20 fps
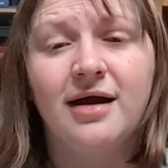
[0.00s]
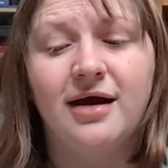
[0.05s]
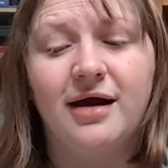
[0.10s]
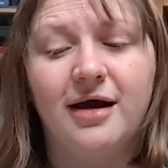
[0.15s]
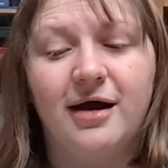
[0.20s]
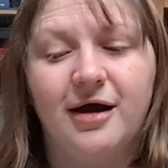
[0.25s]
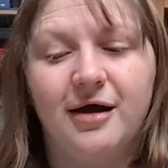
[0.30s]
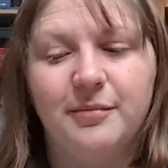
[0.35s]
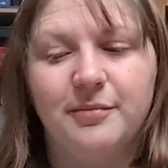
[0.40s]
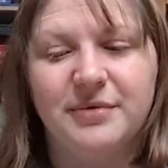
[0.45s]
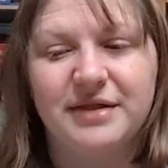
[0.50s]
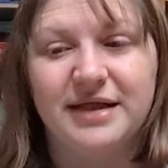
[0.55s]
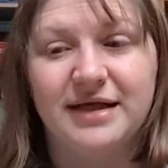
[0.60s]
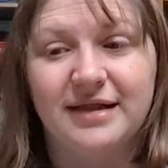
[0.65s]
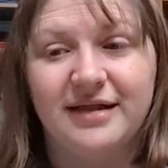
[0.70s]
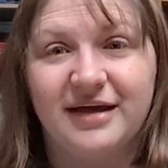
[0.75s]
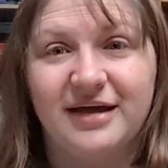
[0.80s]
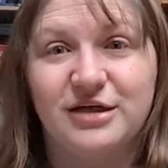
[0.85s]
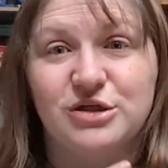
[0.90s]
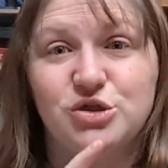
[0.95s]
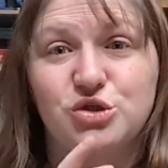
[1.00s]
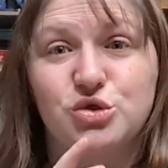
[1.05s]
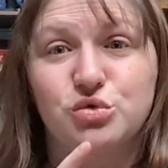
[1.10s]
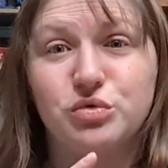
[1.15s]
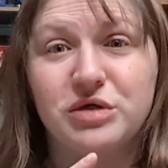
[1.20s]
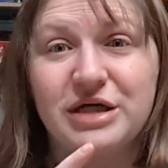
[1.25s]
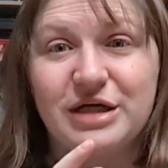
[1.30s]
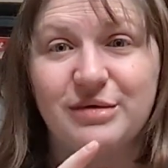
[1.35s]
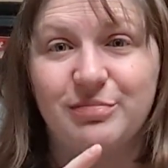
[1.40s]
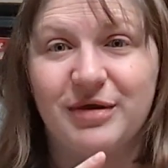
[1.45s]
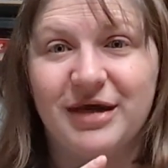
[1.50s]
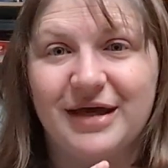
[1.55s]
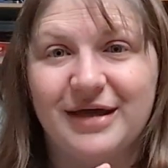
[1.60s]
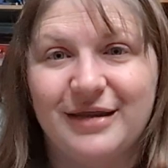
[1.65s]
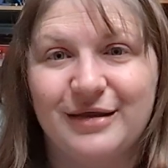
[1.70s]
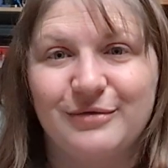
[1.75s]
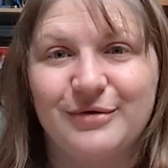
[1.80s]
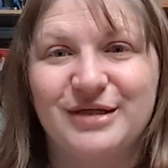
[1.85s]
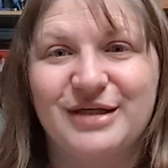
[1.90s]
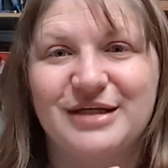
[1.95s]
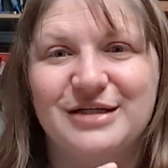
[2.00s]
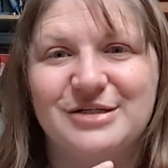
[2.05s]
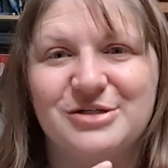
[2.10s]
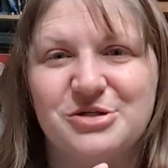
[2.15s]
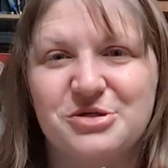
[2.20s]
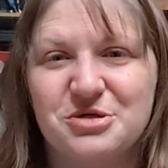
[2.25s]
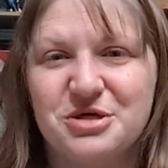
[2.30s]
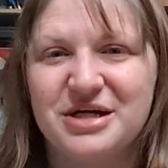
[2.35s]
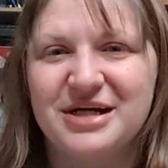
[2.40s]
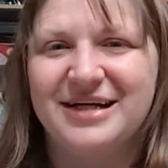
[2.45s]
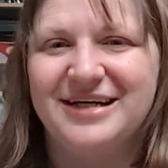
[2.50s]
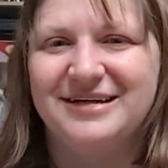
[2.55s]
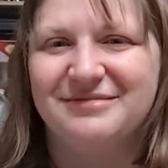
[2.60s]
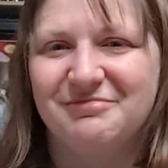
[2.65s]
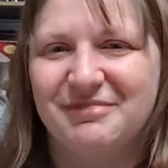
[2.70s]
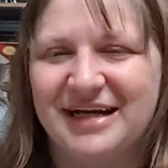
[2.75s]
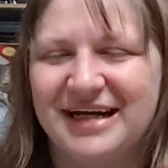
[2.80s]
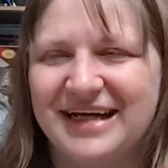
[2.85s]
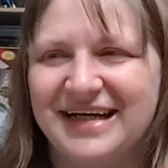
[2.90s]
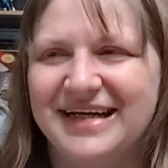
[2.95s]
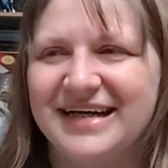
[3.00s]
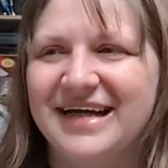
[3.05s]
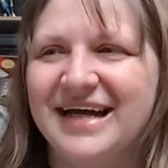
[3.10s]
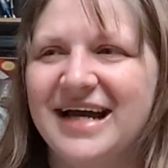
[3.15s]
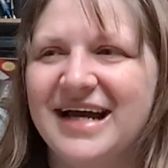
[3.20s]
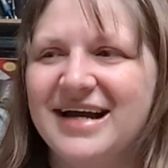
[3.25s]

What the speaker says: But they like intrigue me. They really intrigue me.